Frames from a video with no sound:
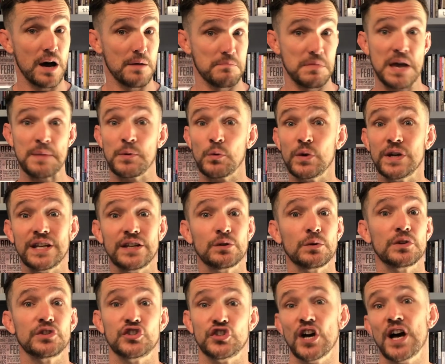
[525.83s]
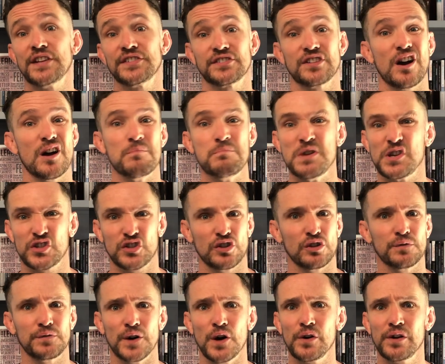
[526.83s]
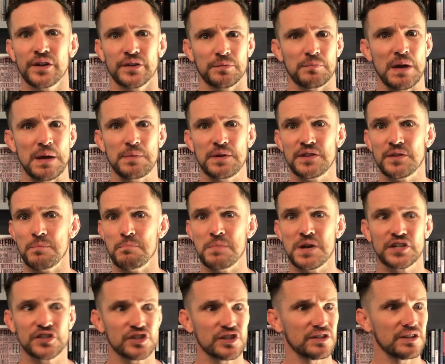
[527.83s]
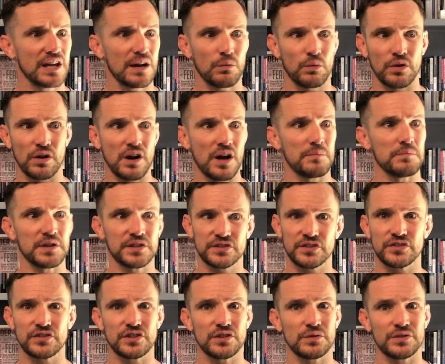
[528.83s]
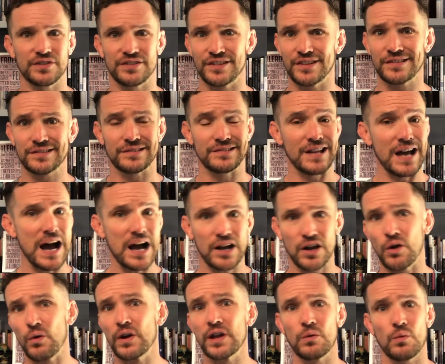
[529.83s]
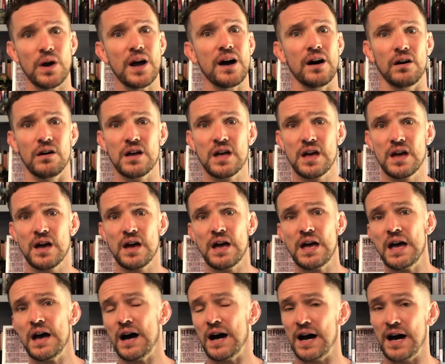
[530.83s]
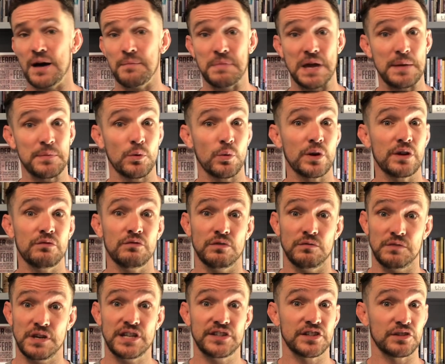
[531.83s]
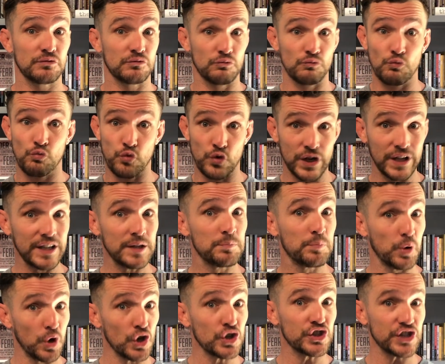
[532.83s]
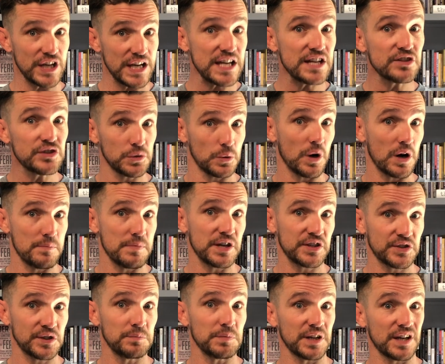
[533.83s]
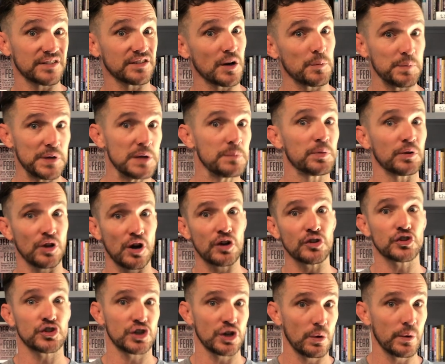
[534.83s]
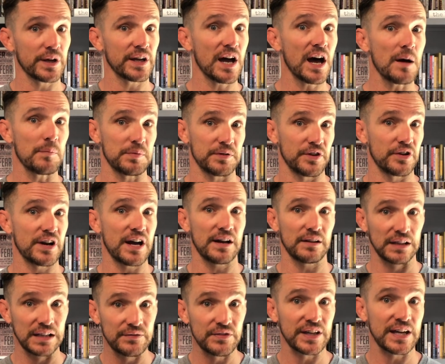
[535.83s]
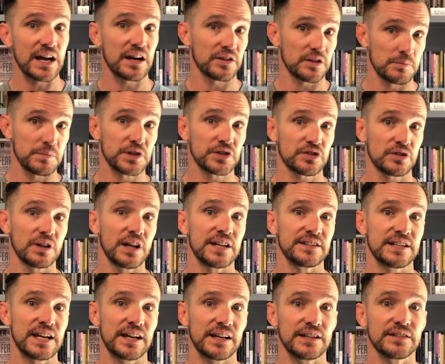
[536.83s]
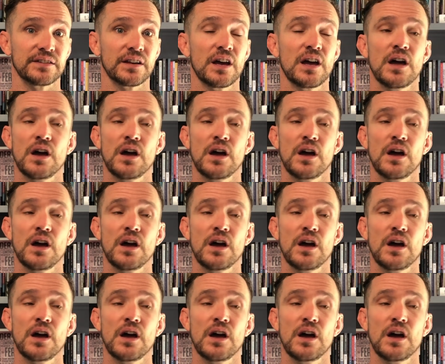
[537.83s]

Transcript: Maybe we need to adjust our missional focus. Maybe the mission that we're on mission to is just not going well. Maybe we need to really push into our mission because our people aren't showing up and they're not living out of their missional identities.